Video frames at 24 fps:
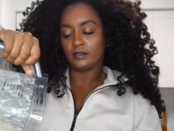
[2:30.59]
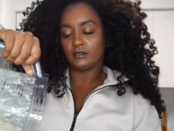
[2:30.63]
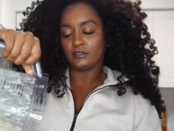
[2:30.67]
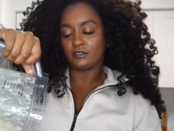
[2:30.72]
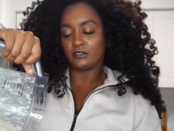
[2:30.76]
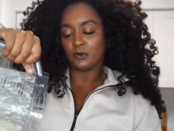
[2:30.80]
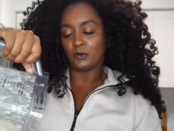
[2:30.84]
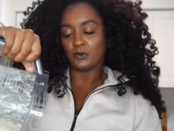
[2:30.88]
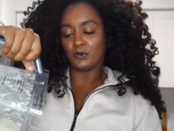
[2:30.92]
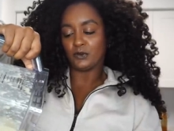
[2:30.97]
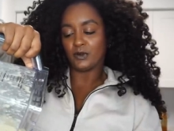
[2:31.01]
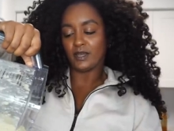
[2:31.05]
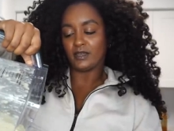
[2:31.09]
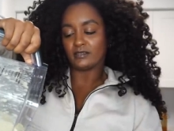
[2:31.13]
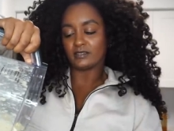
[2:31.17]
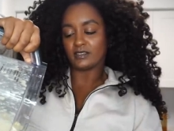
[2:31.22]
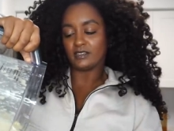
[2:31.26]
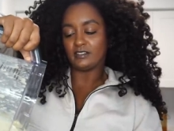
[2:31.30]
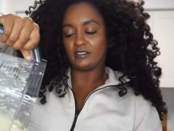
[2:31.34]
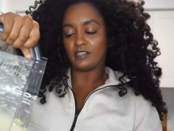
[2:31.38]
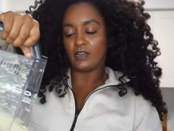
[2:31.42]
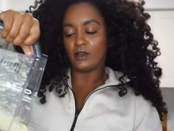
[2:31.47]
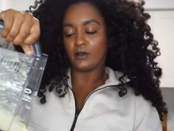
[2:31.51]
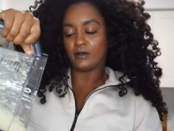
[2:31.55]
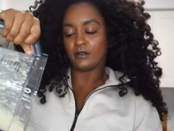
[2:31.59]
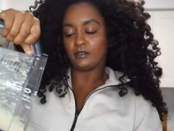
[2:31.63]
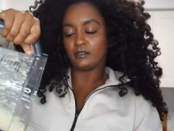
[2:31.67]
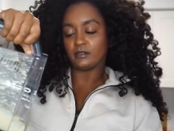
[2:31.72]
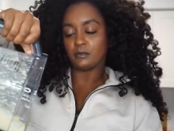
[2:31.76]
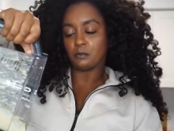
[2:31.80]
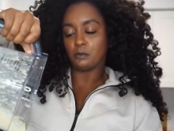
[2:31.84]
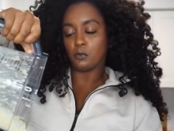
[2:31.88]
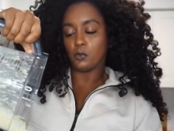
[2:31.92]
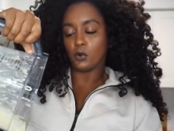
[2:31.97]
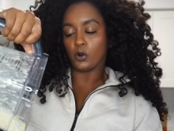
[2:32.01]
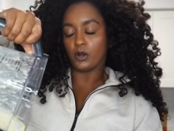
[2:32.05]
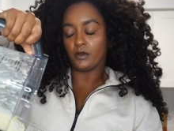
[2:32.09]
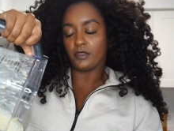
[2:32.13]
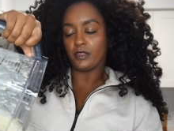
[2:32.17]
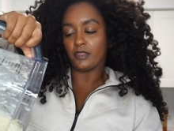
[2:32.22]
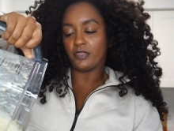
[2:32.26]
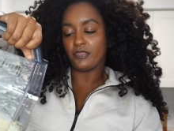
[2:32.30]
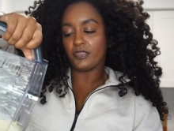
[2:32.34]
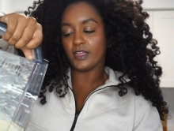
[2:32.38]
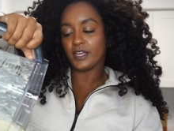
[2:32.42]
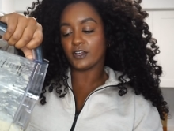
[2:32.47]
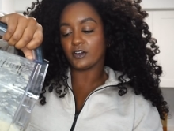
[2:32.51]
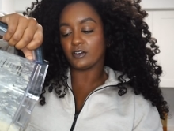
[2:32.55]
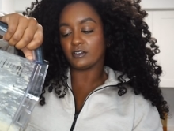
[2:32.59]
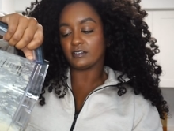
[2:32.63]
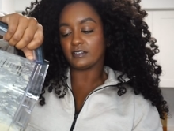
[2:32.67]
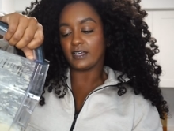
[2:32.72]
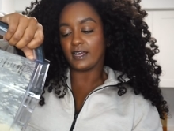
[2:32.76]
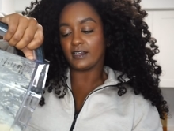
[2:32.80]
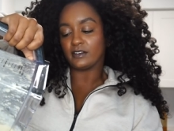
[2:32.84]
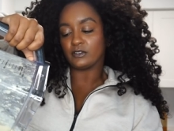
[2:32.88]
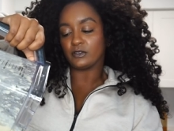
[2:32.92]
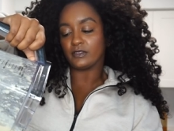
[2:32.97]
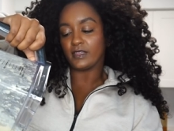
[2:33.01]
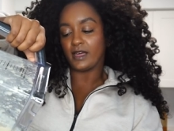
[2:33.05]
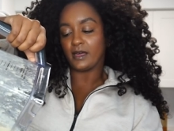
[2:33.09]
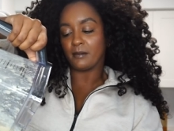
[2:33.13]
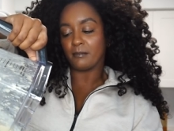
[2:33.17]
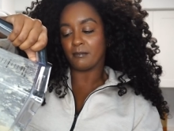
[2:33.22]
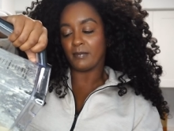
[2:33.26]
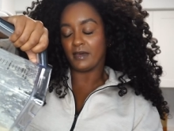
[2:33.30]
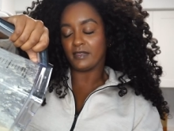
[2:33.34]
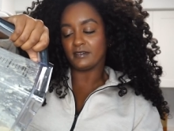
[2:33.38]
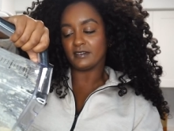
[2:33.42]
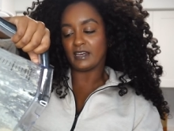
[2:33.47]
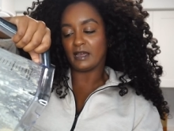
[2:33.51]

So you guys can tell it's more on the thicker side so that by